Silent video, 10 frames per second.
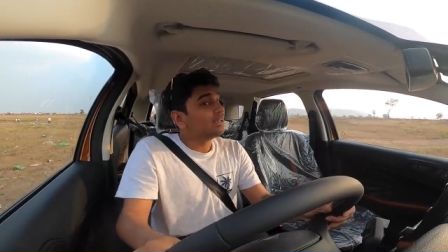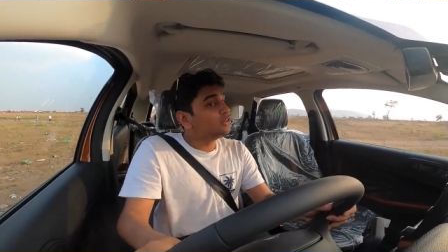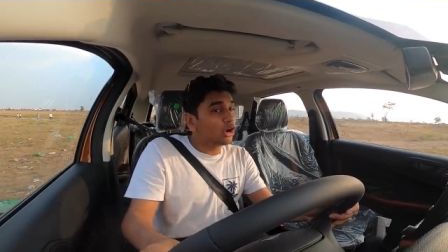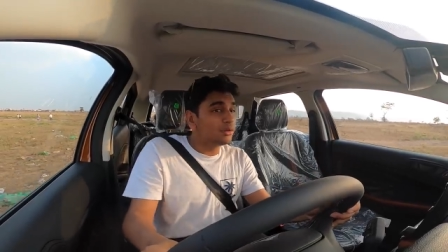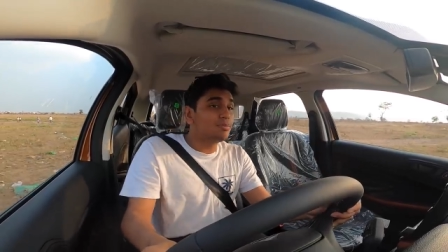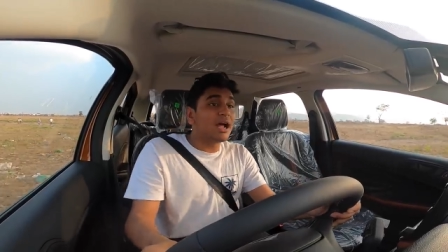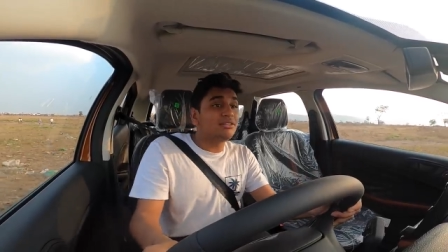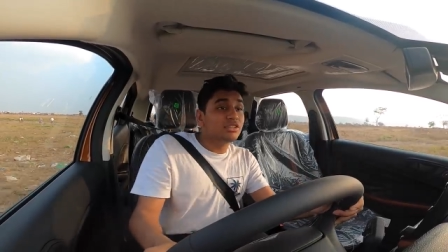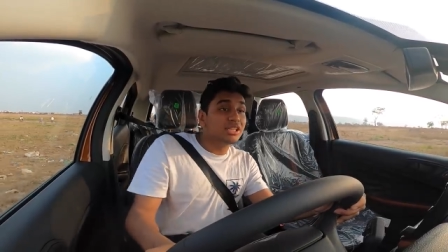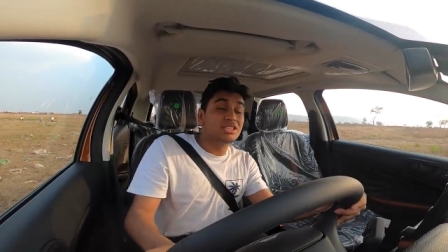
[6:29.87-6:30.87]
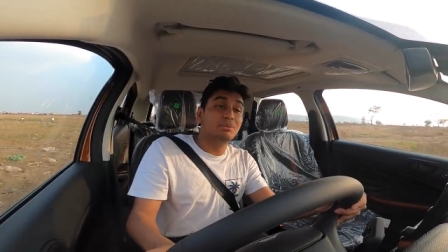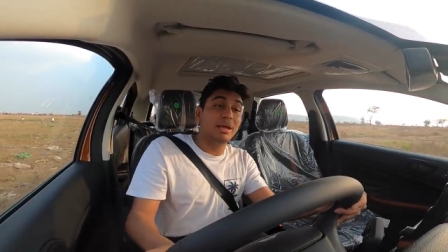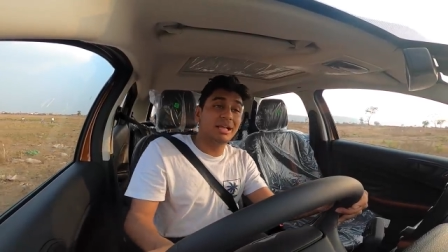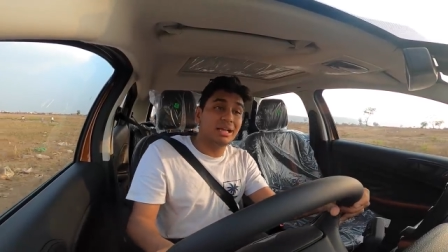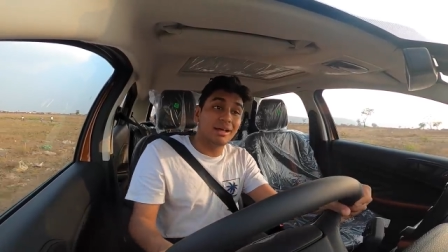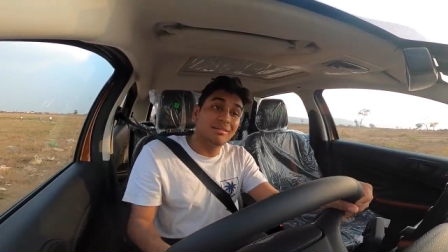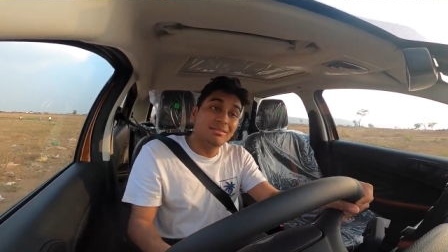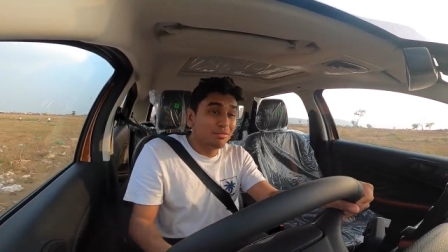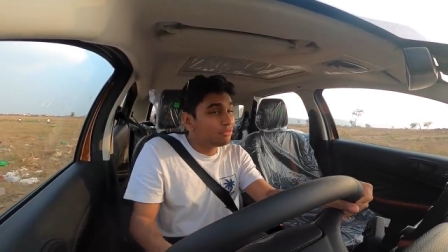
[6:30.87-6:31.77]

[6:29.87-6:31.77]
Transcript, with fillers: not bad for such a big car.